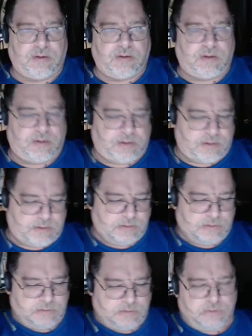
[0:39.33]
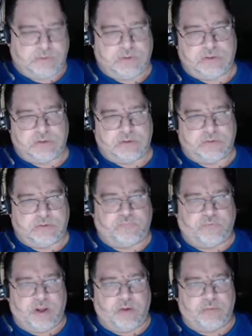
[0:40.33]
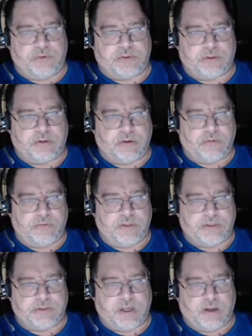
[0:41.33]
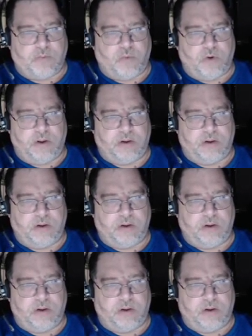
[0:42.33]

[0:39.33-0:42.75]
And for now, we're just going to call this Cowboy.